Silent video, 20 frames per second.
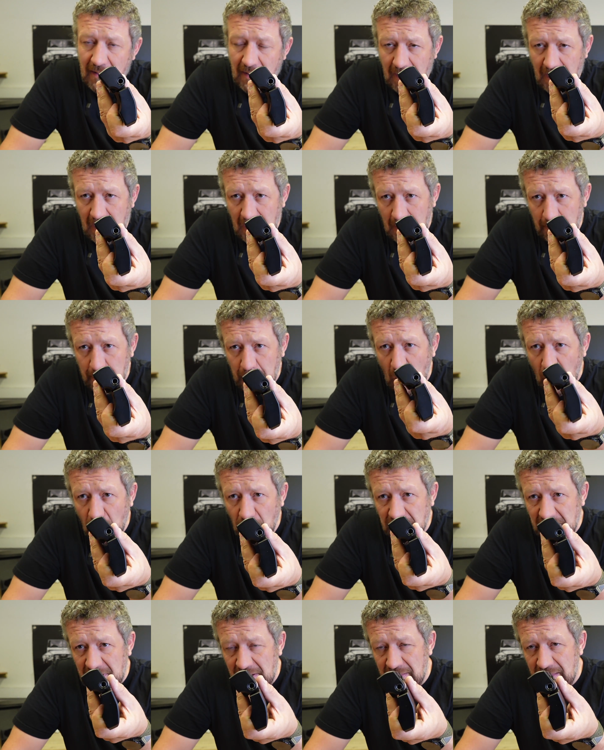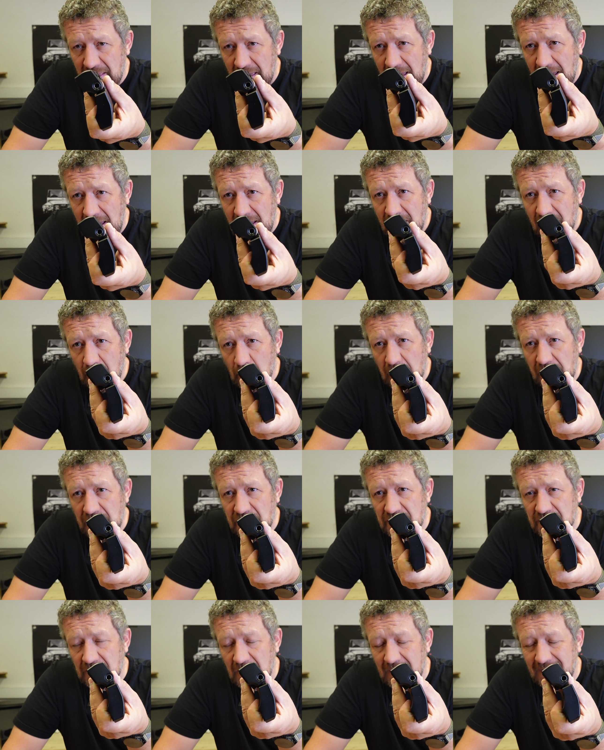bolt in there,
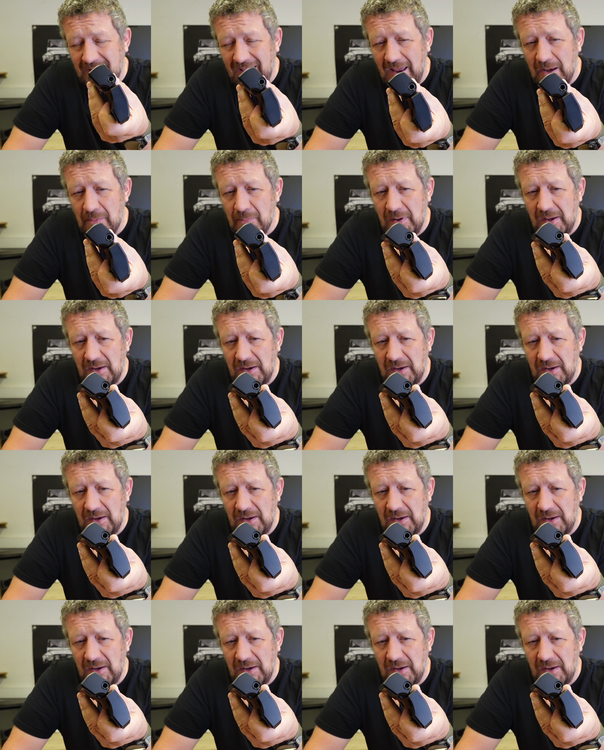which again